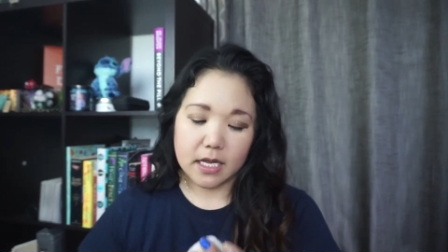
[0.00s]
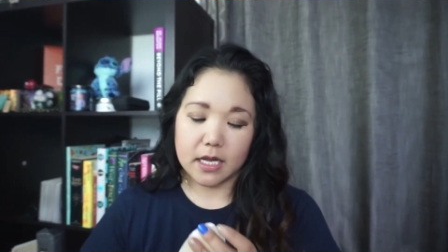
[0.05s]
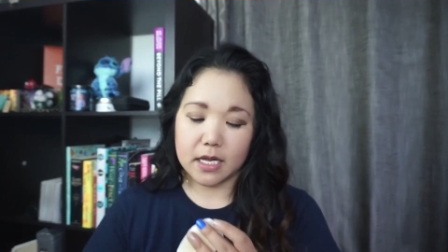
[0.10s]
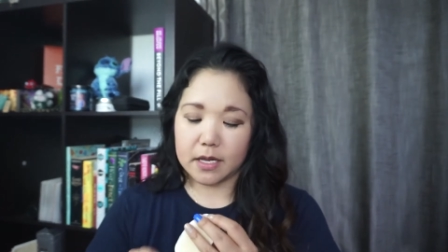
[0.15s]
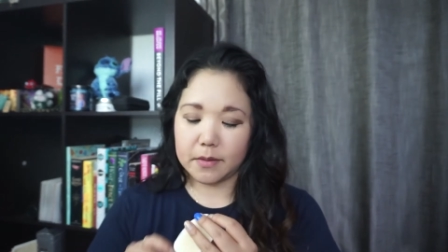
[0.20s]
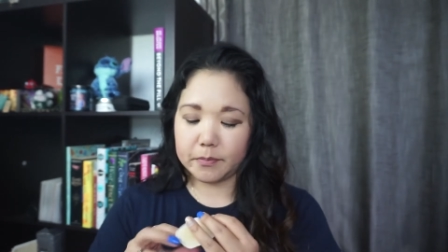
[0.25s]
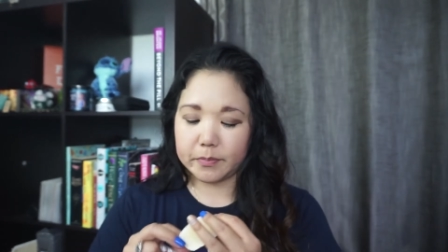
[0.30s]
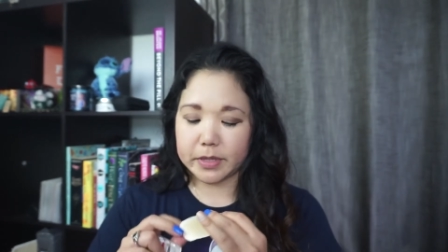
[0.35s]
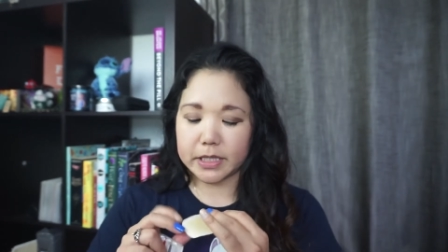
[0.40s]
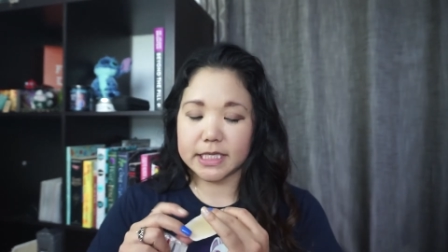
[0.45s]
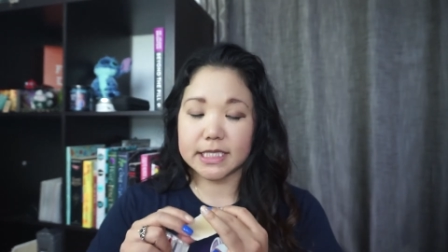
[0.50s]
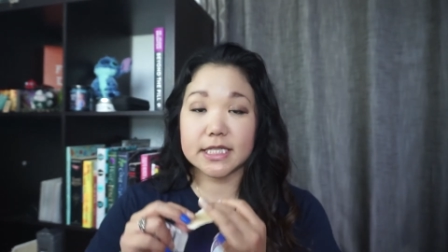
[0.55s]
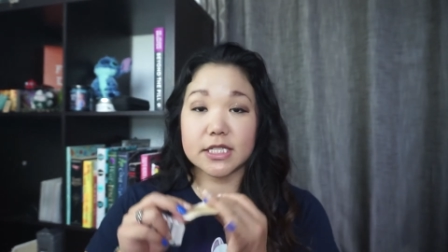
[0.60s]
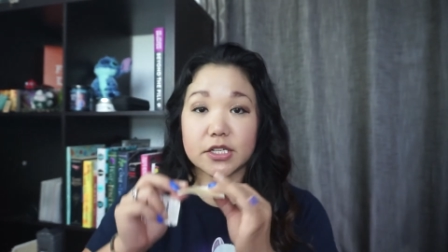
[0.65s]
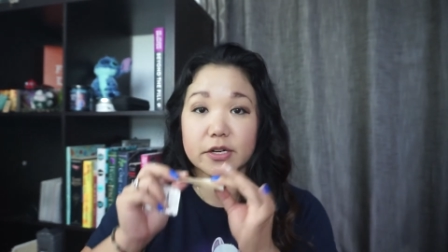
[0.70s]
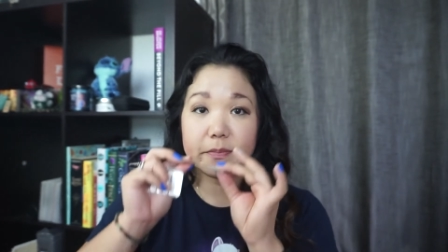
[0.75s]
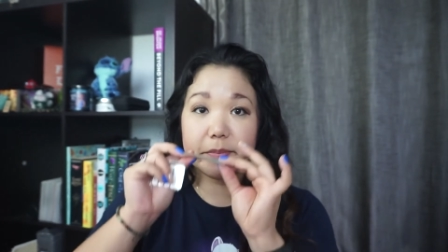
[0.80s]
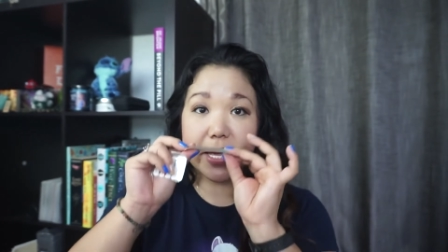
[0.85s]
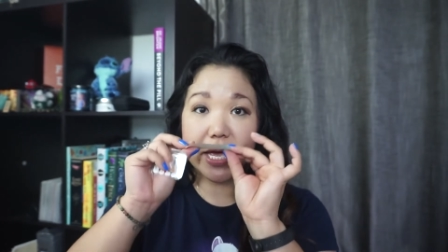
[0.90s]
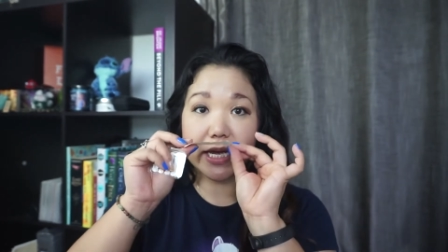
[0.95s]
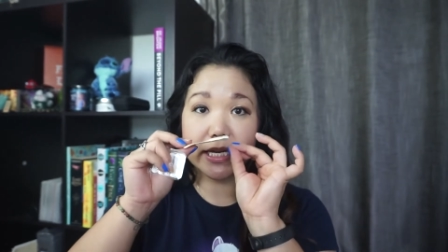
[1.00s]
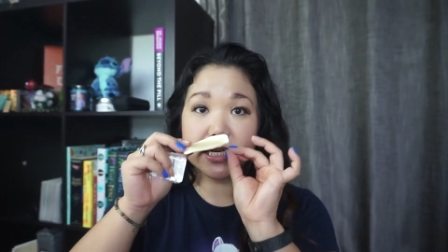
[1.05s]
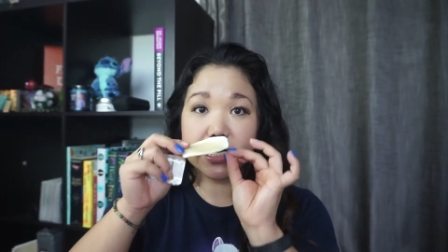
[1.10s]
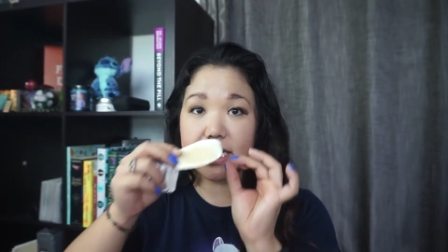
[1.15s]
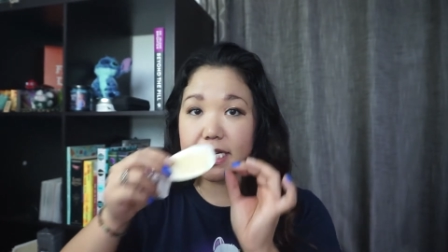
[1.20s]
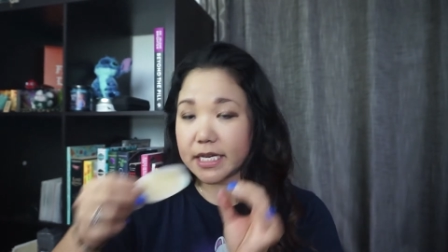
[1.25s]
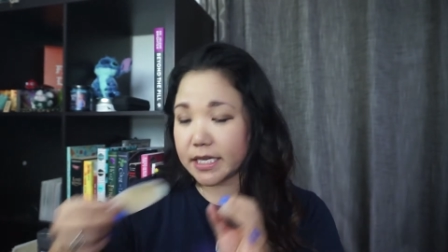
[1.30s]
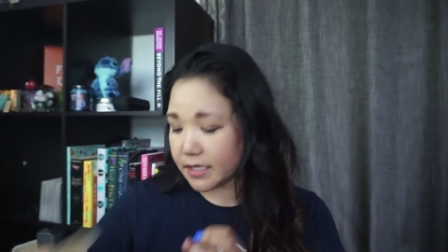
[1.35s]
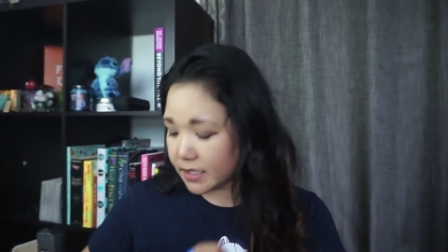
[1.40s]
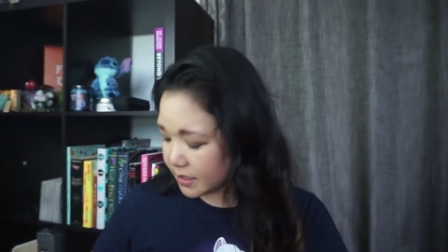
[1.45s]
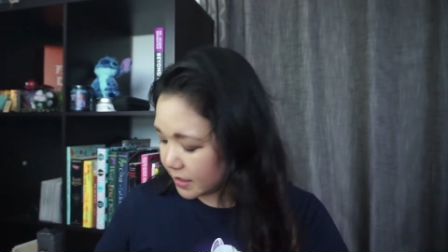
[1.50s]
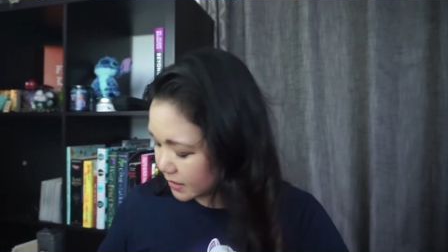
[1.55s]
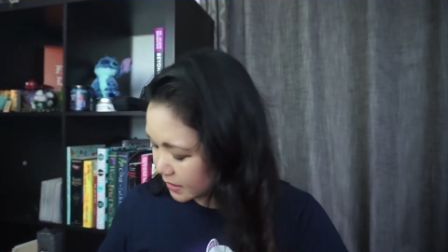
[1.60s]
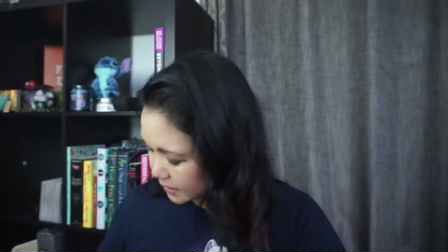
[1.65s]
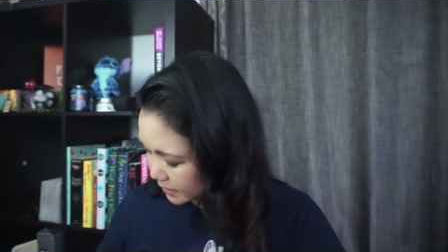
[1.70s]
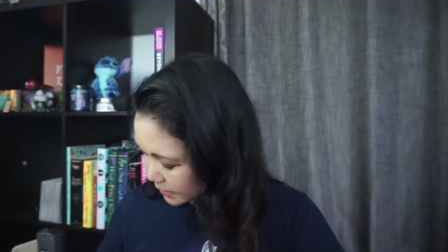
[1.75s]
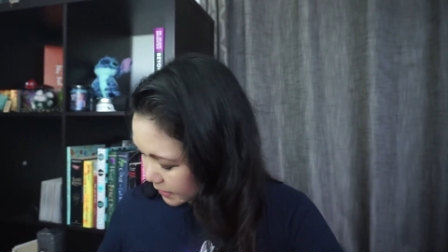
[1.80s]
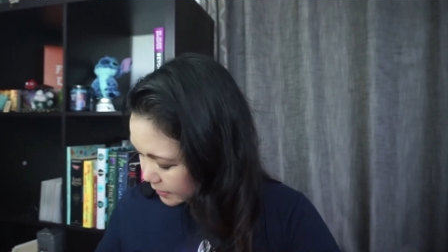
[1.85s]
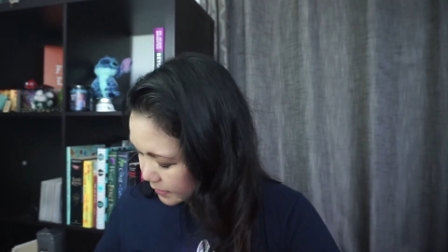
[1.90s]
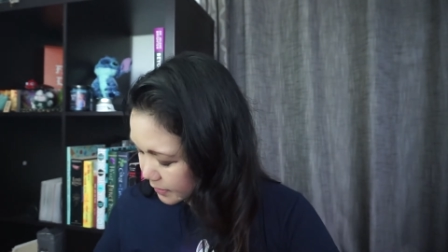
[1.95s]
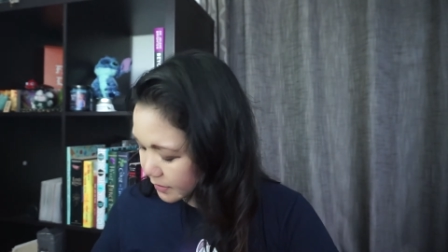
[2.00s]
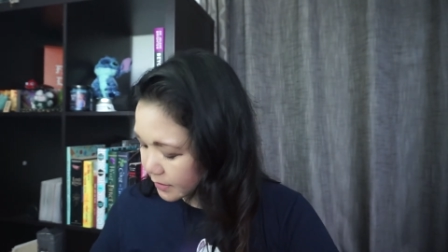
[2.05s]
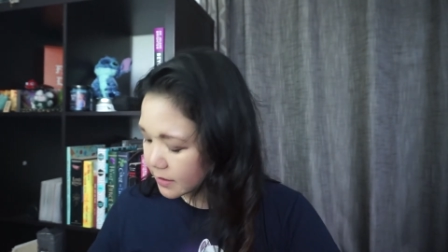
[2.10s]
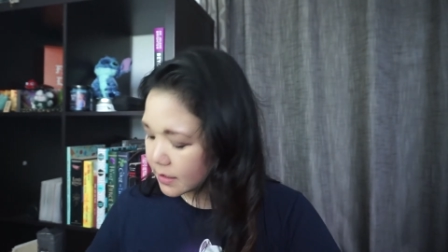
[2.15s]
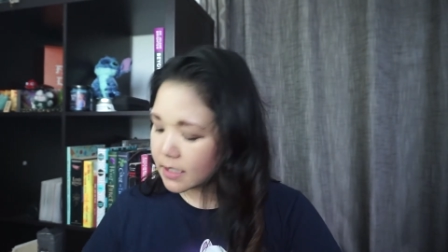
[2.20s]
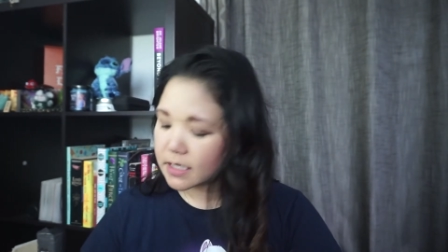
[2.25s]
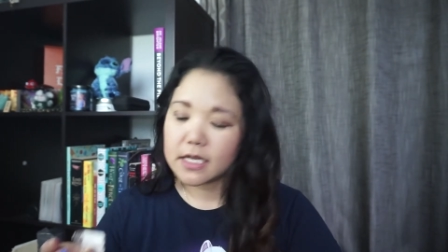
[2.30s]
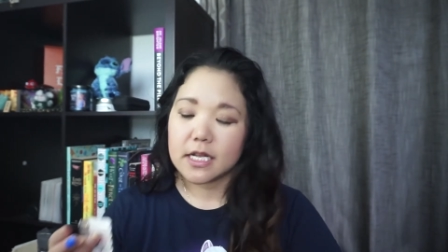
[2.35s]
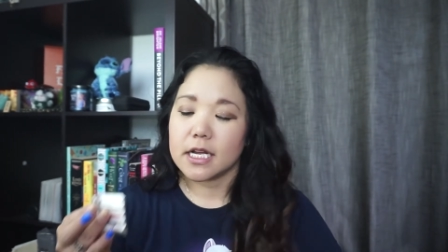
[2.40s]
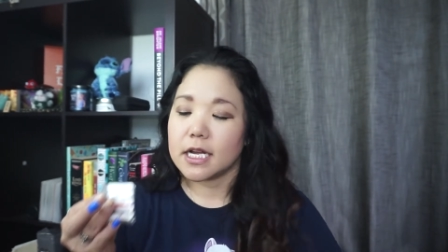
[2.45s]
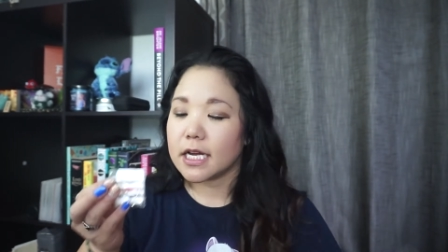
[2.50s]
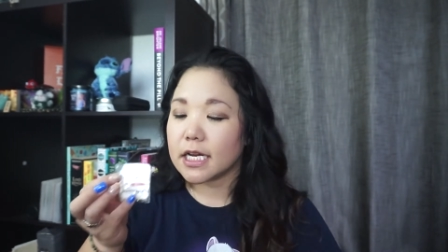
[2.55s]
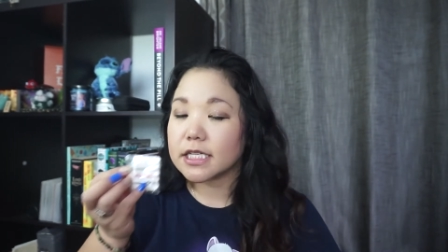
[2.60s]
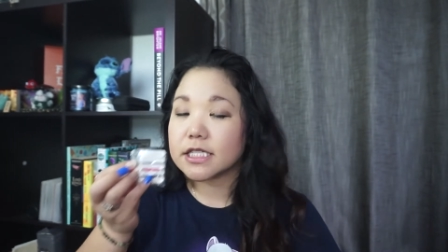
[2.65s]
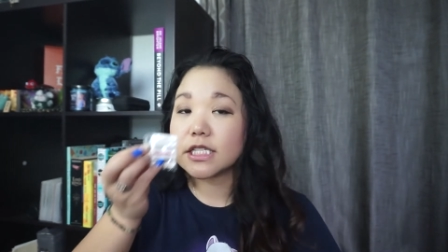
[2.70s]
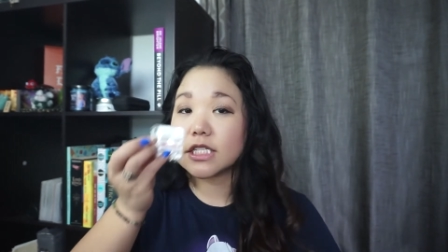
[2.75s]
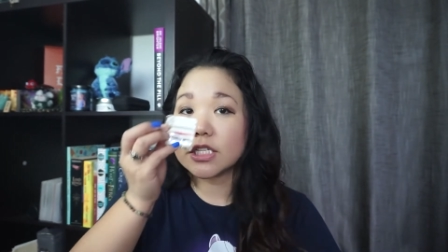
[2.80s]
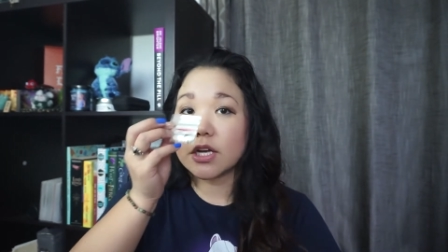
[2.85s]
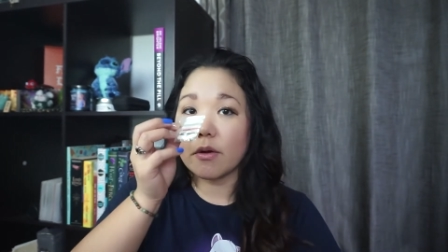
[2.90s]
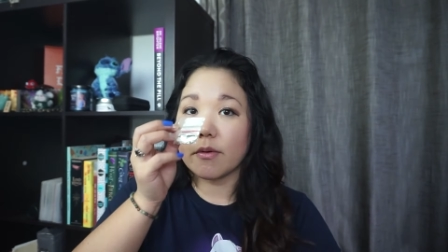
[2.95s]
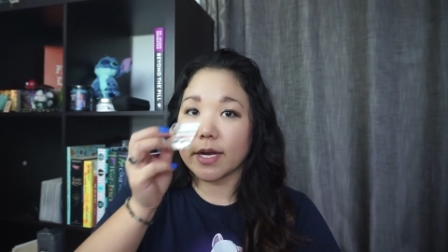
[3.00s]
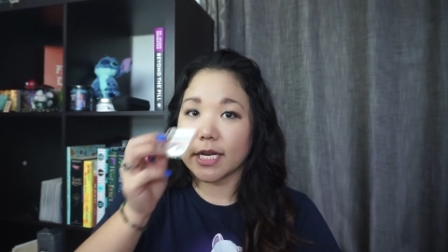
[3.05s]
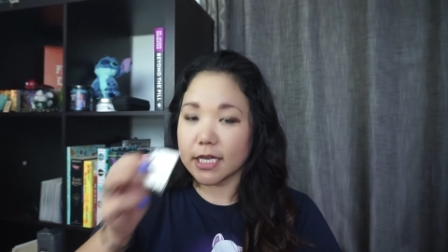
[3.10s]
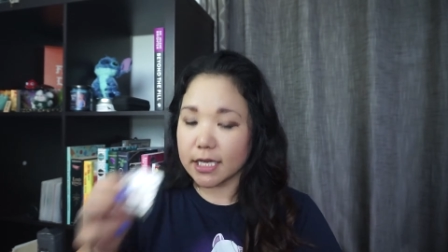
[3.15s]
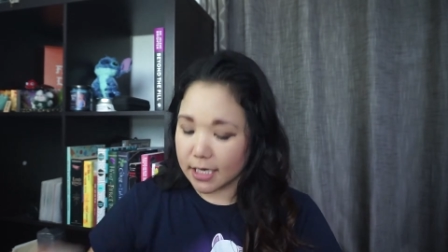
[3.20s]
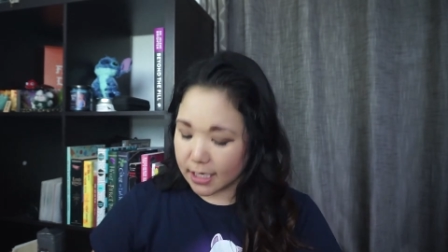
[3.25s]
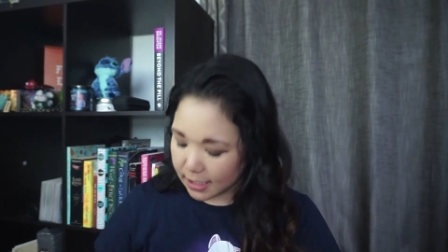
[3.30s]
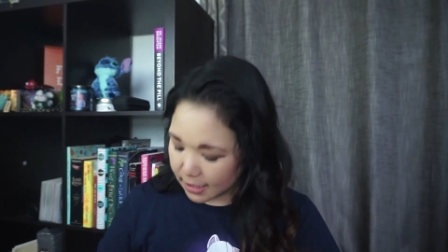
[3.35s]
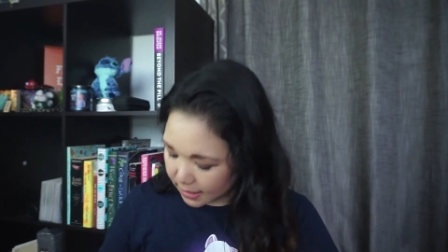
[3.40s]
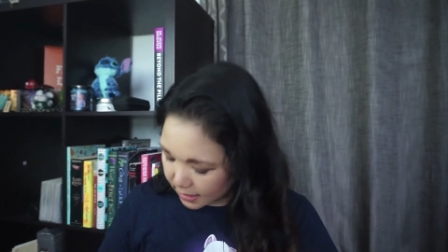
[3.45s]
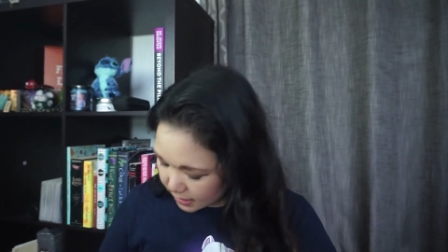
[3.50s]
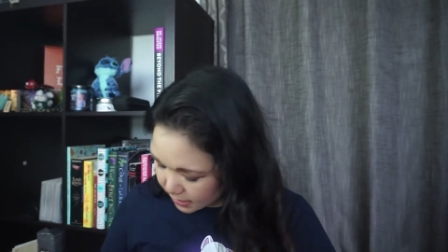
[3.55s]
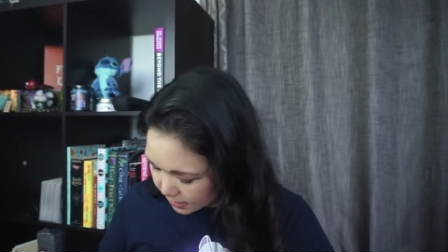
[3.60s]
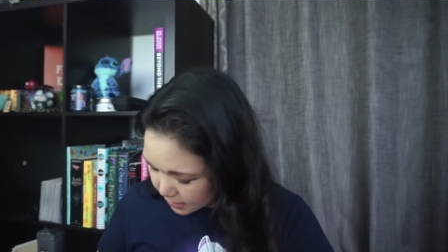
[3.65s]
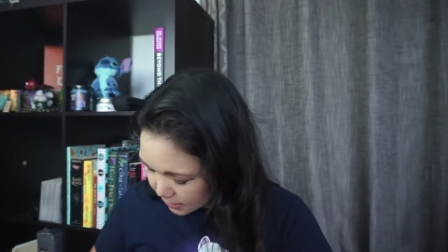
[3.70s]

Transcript: a blister Band-Aid, a sewing kit,